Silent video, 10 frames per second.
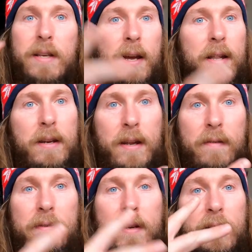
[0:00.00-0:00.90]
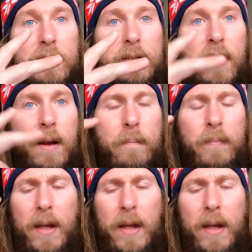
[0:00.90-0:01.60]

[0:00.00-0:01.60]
second gift is um,